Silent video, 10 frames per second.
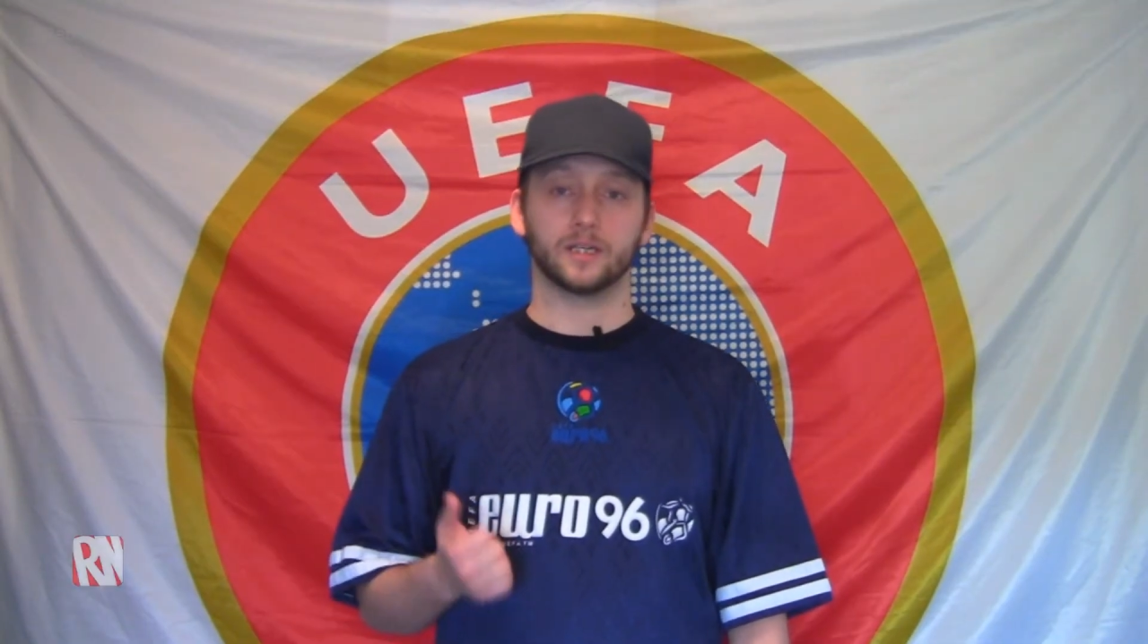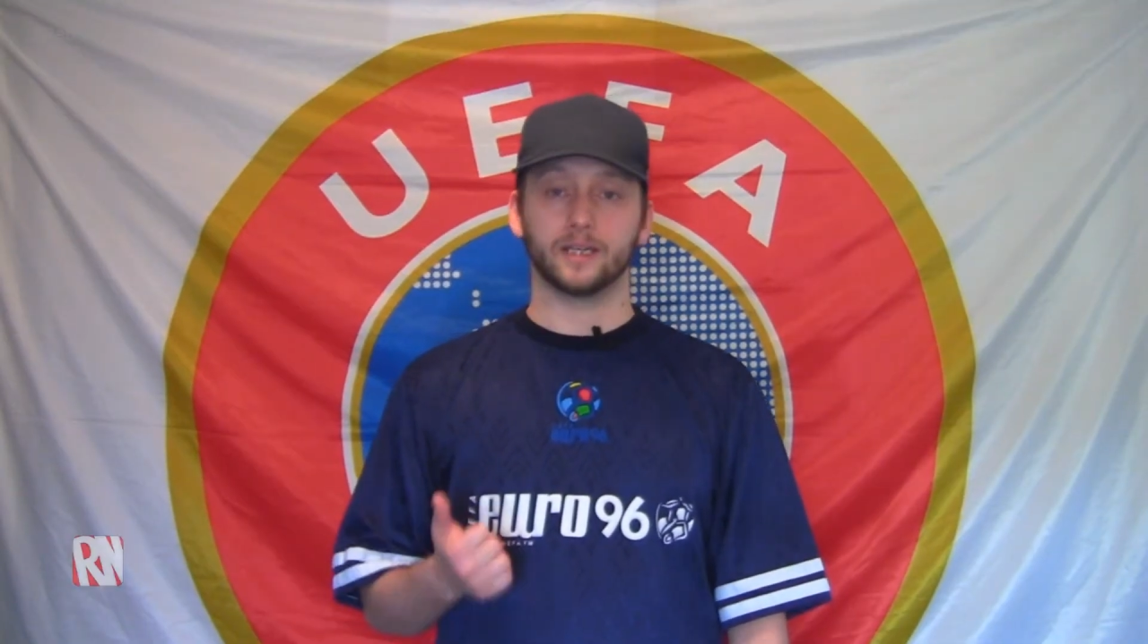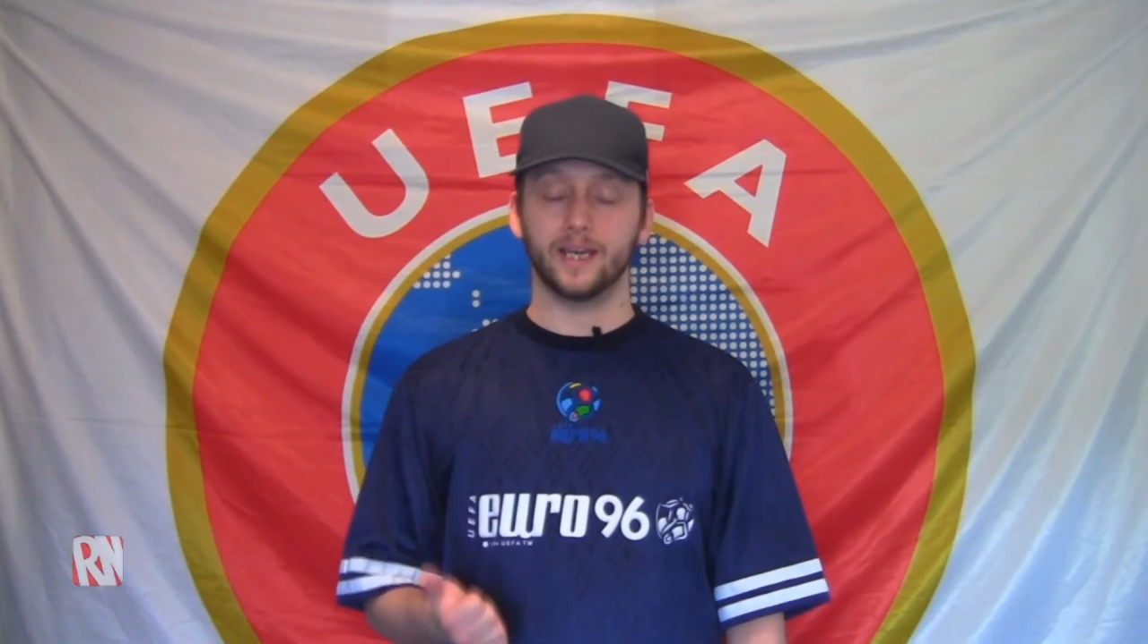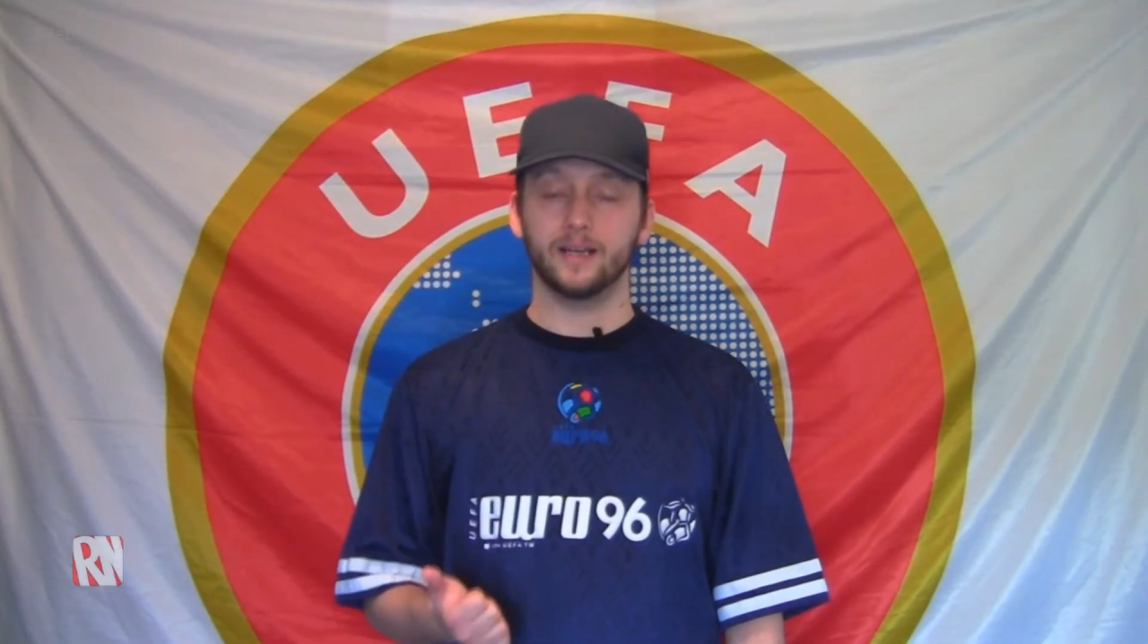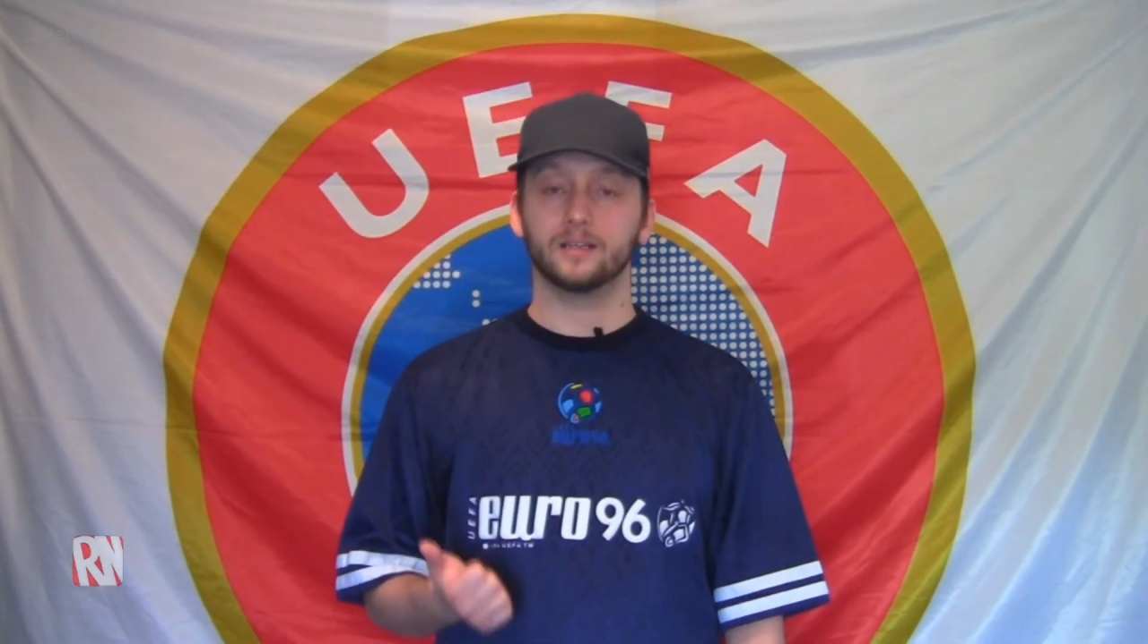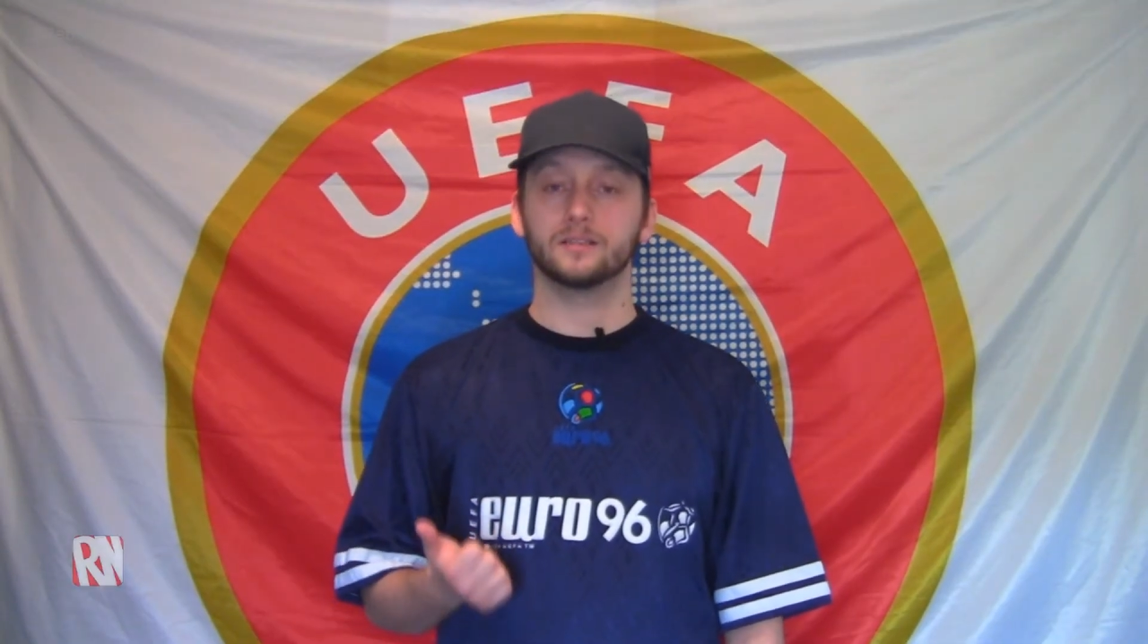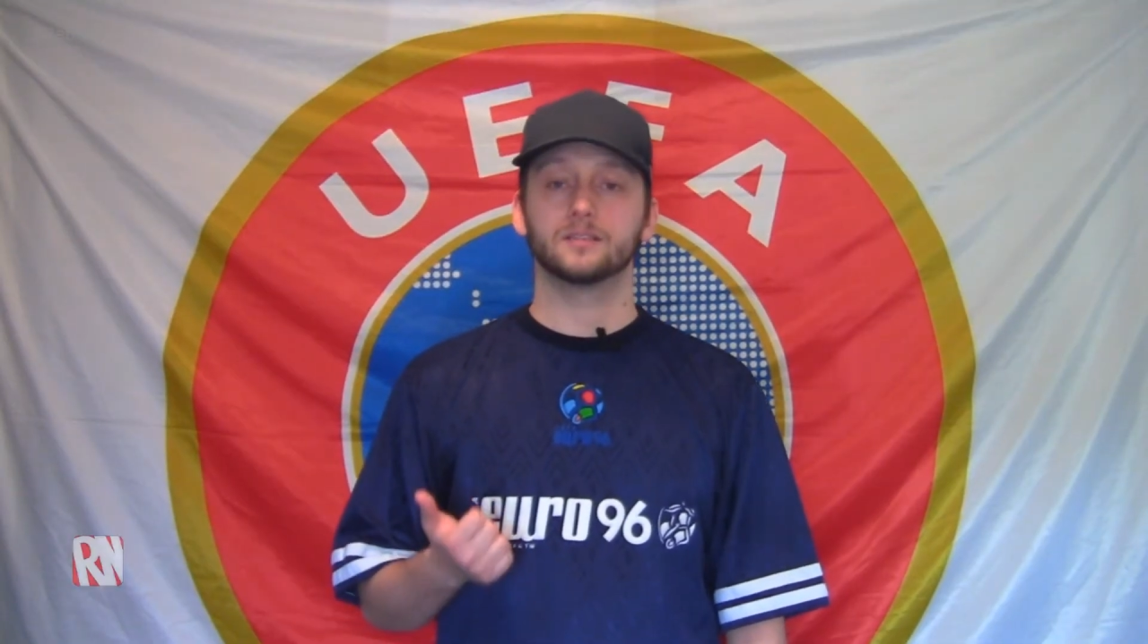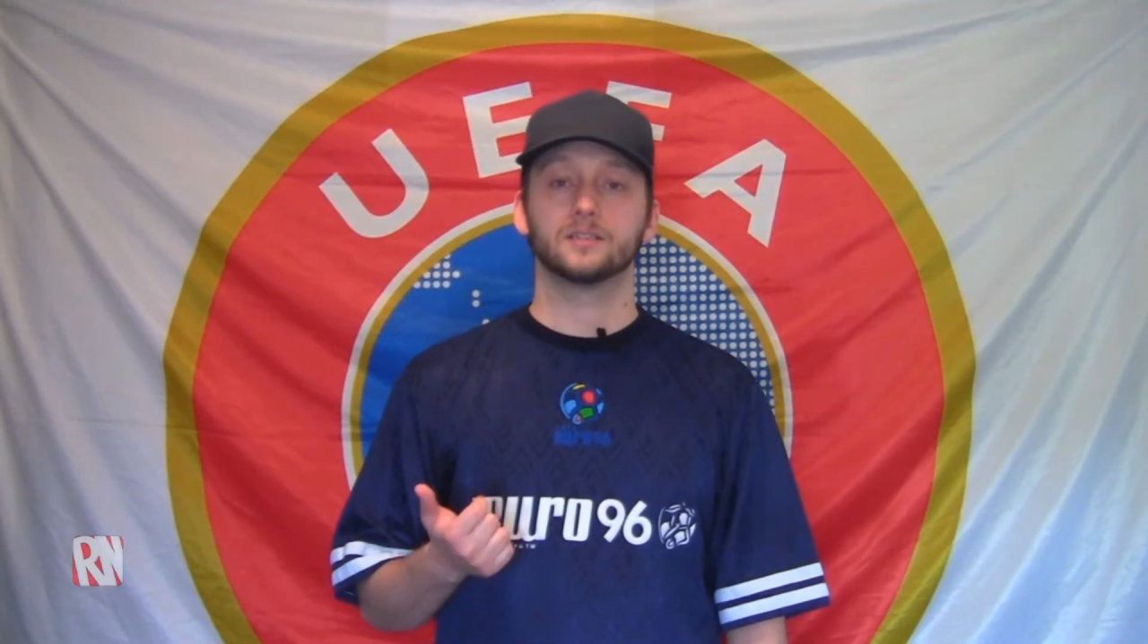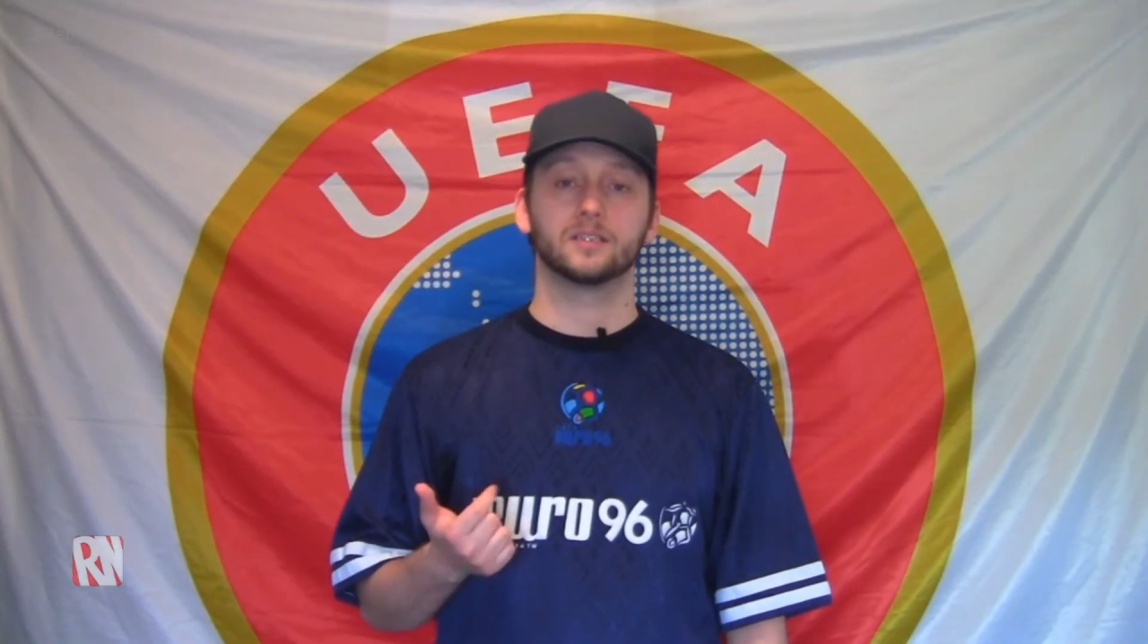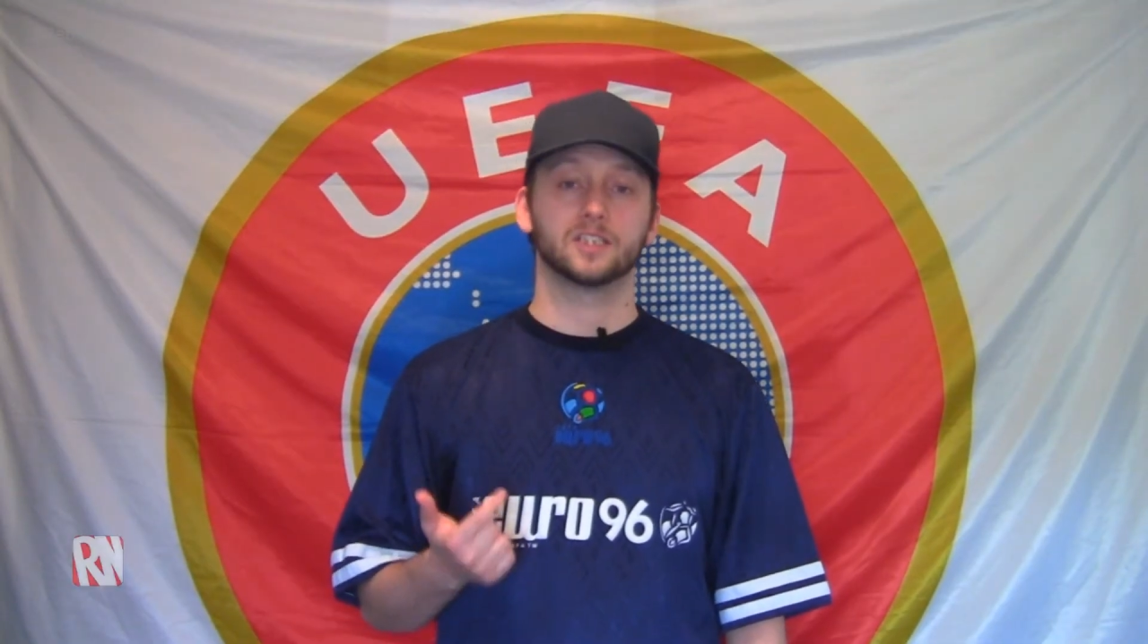you had England,